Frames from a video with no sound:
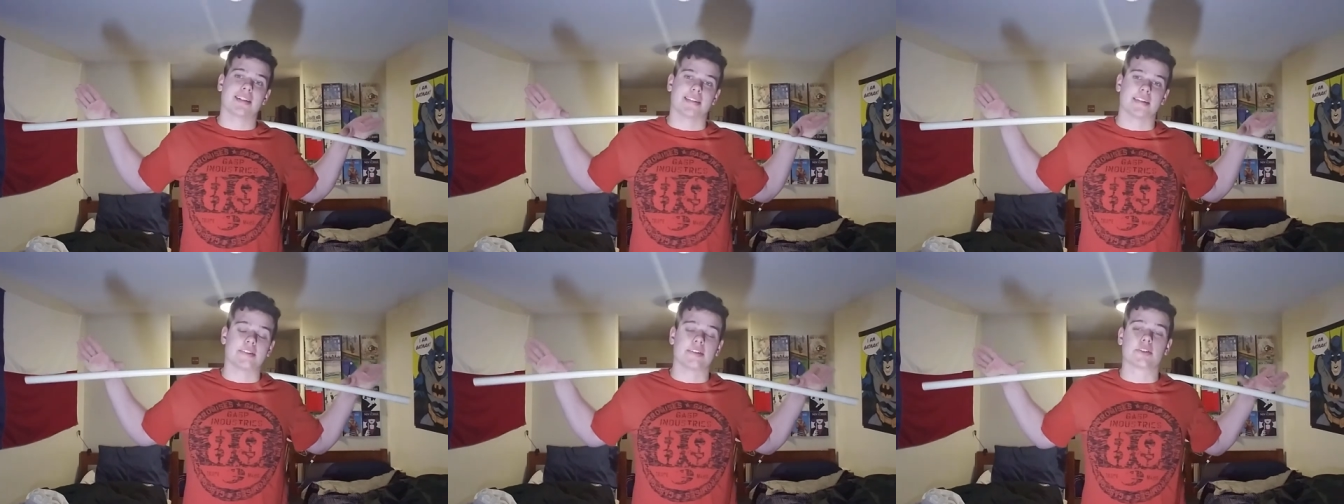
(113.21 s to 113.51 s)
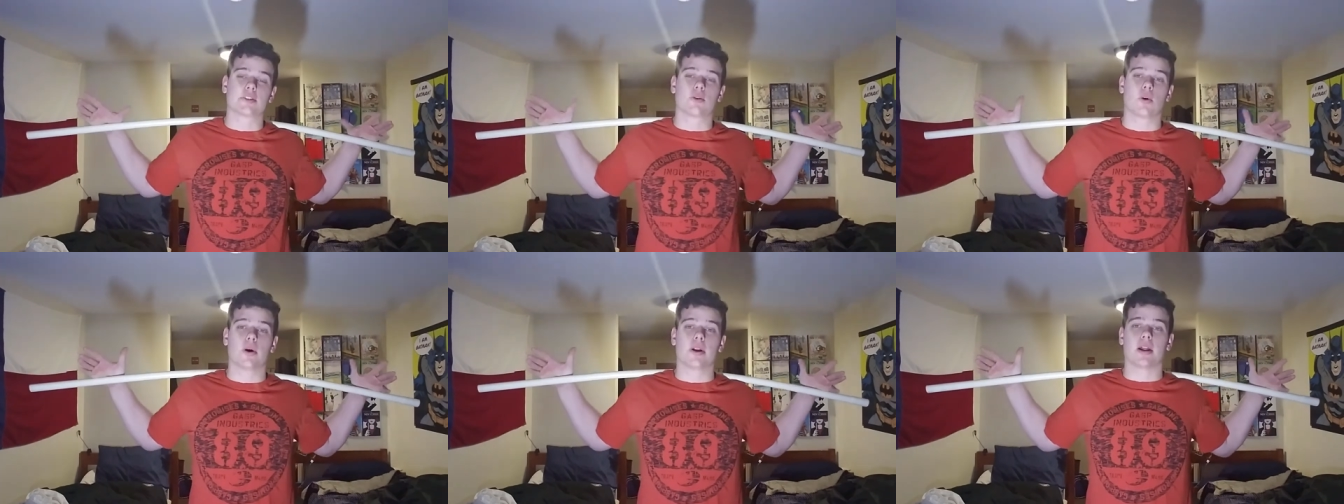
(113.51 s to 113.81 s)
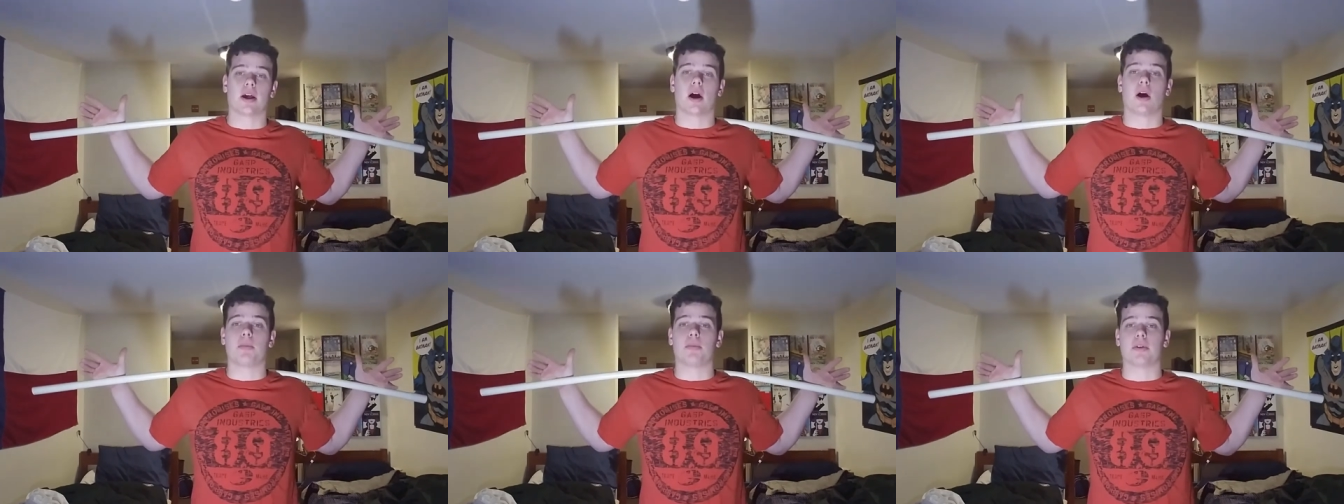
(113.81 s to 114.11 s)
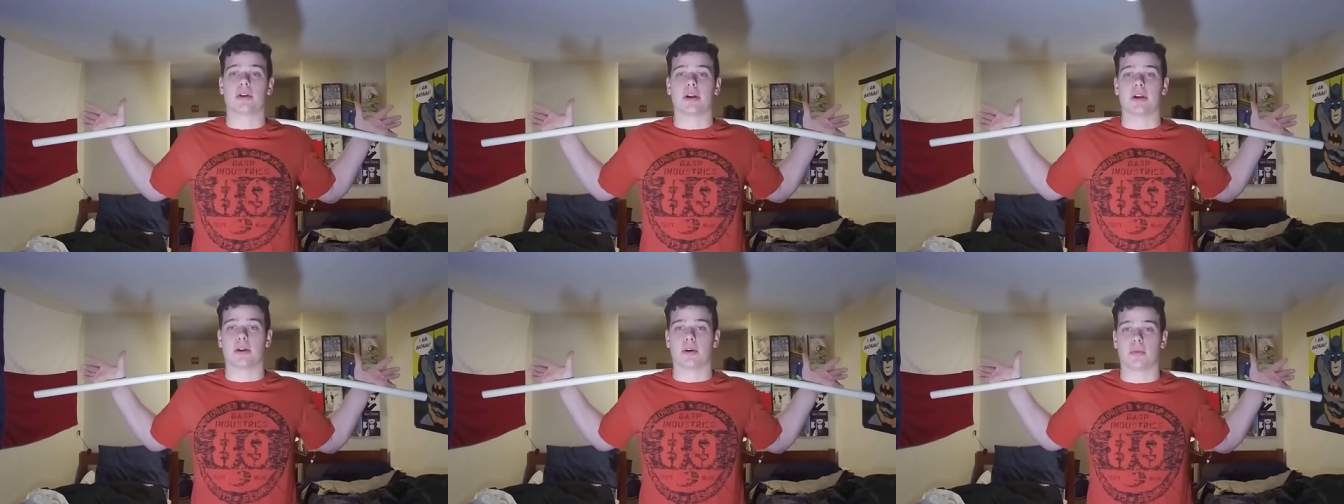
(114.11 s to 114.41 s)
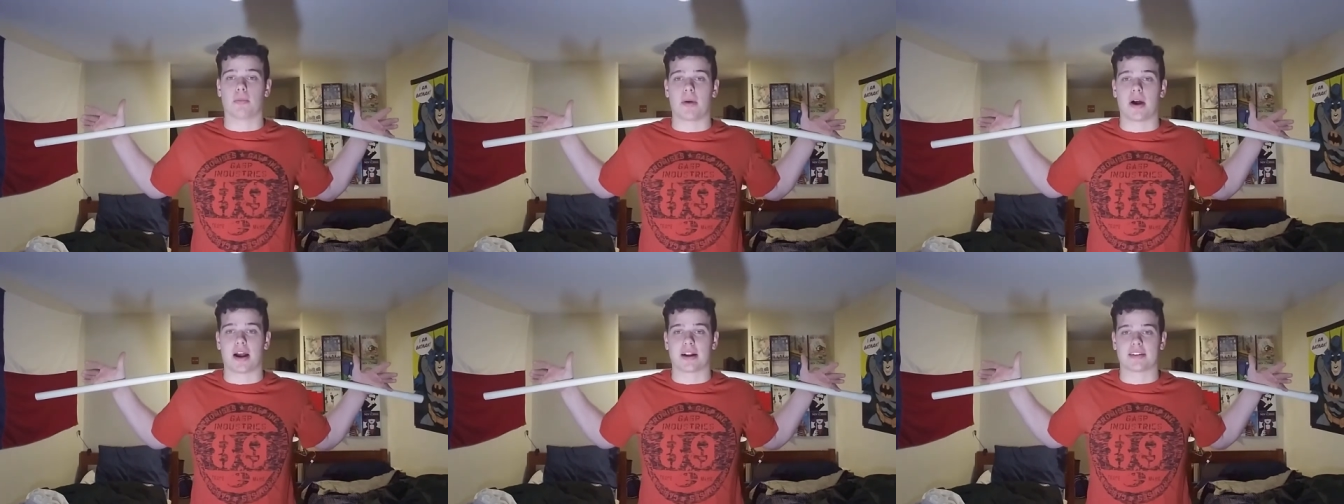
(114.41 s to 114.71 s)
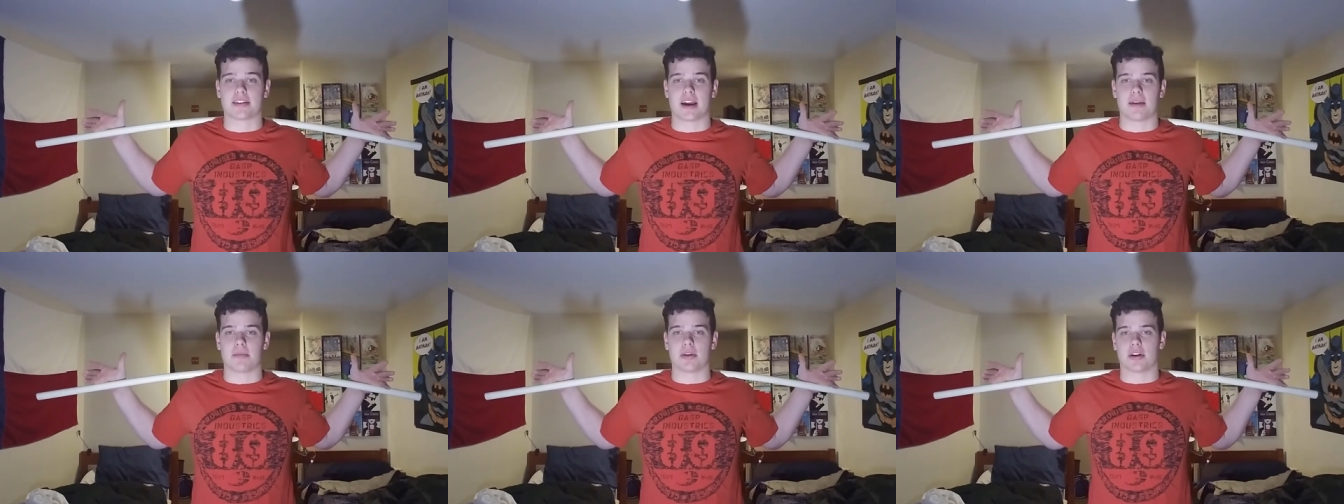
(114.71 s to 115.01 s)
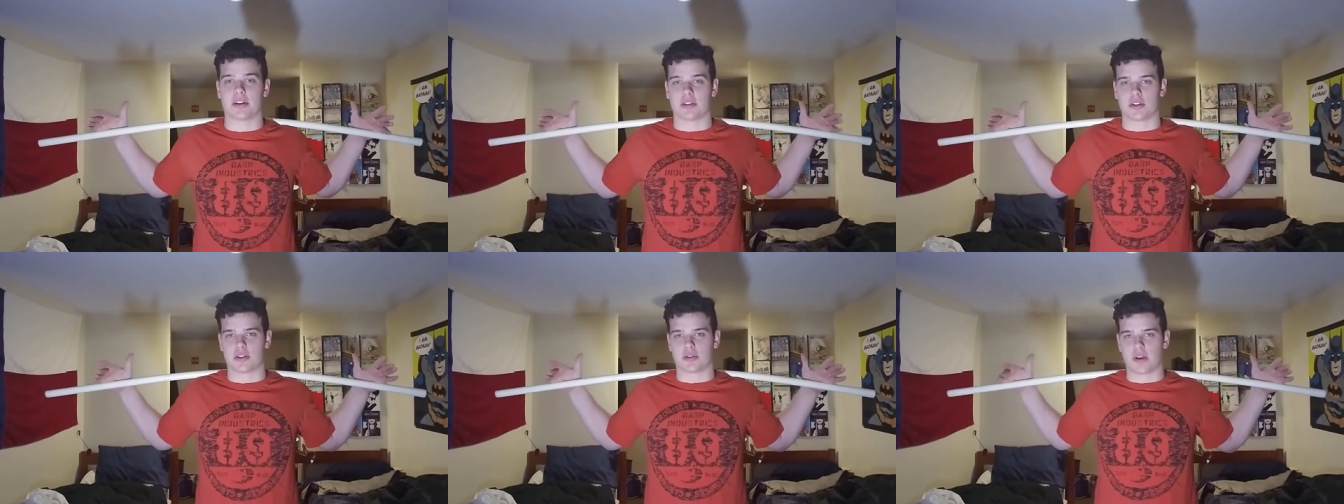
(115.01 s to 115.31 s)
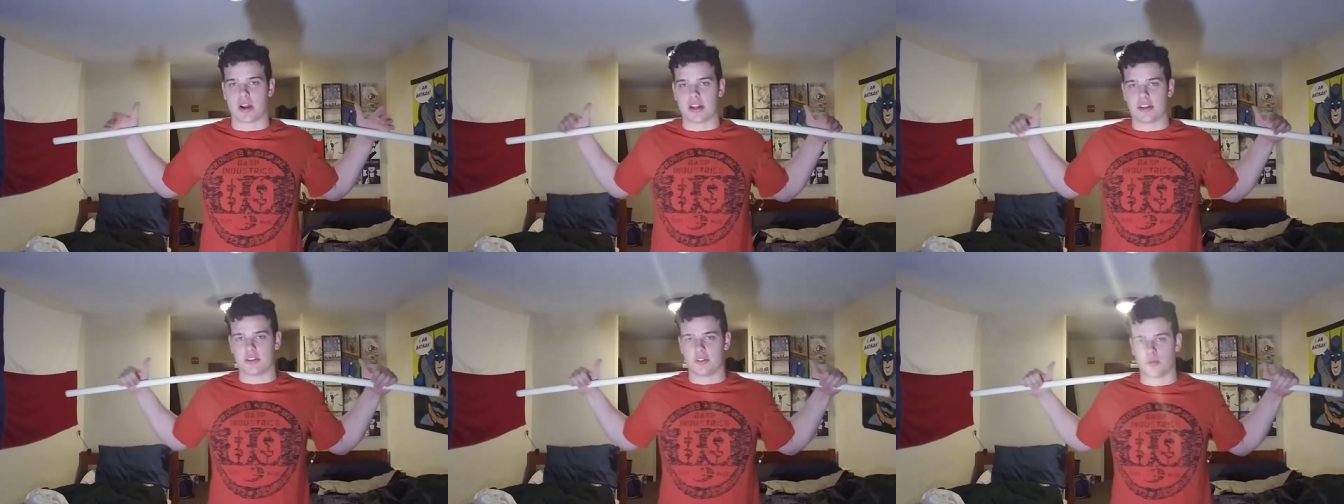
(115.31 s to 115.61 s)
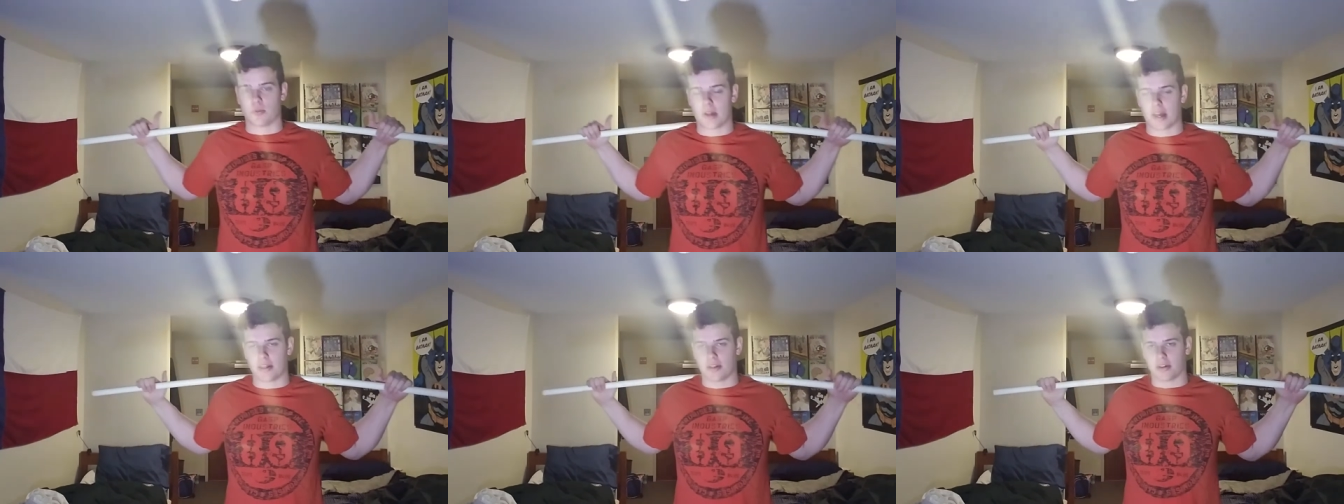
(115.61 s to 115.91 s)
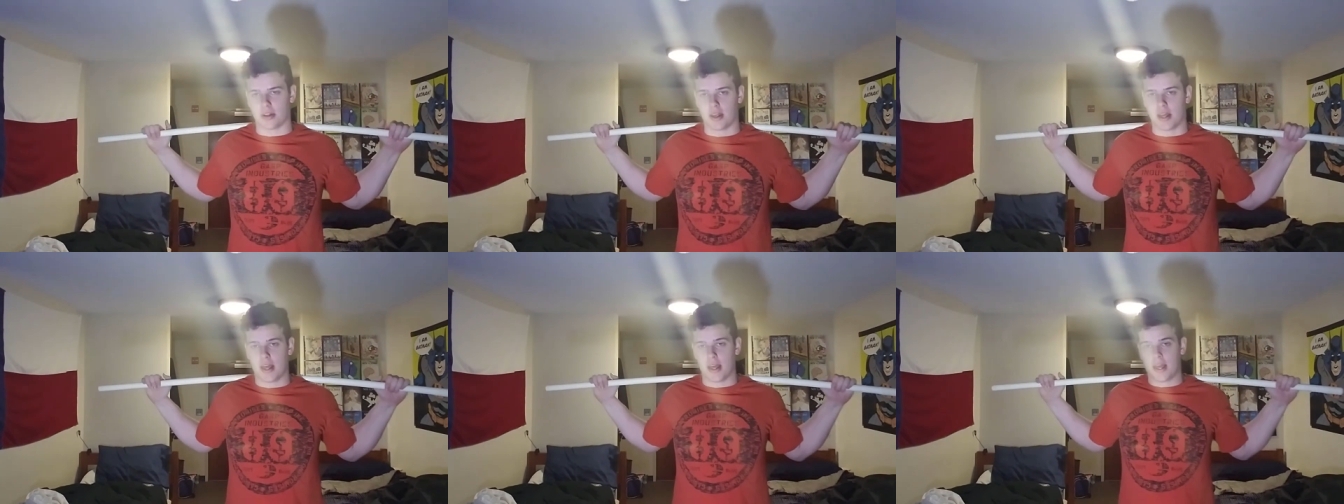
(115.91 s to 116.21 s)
This is going to help you get your back tight because it trains you rather